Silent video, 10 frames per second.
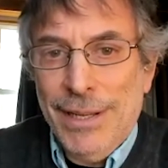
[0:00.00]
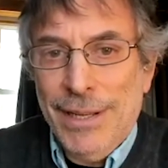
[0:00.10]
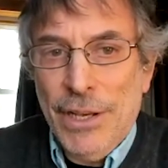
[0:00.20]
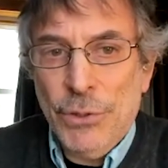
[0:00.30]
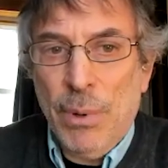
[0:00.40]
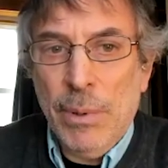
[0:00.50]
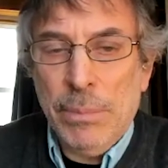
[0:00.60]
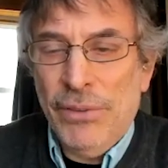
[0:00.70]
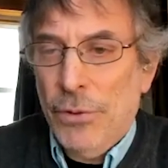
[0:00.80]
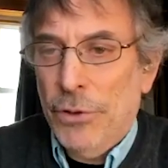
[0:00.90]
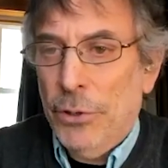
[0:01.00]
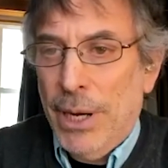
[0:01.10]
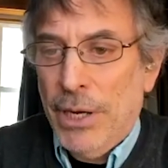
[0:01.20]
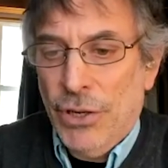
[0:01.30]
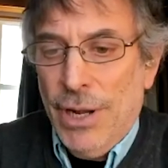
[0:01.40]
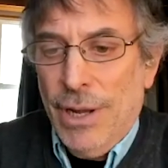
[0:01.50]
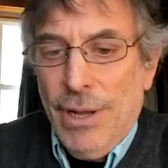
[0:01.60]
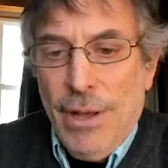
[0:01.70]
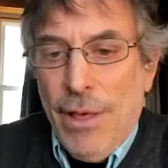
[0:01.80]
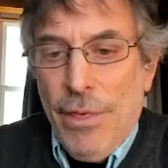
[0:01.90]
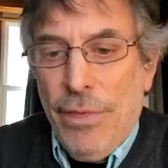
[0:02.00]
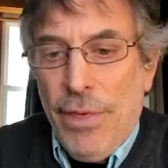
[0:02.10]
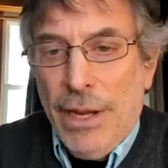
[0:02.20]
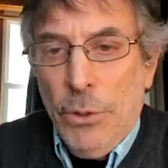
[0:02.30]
as we will be for the duration. Thank you all.